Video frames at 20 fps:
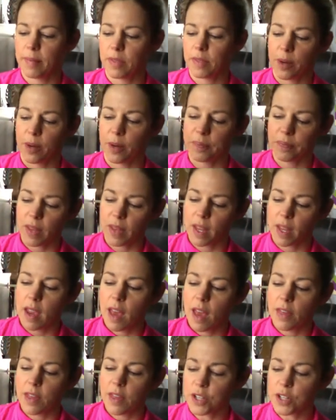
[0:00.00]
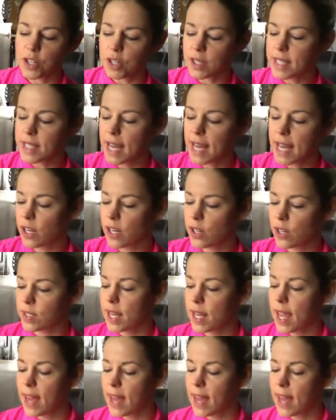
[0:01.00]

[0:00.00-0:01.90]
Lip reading: So those are your containers.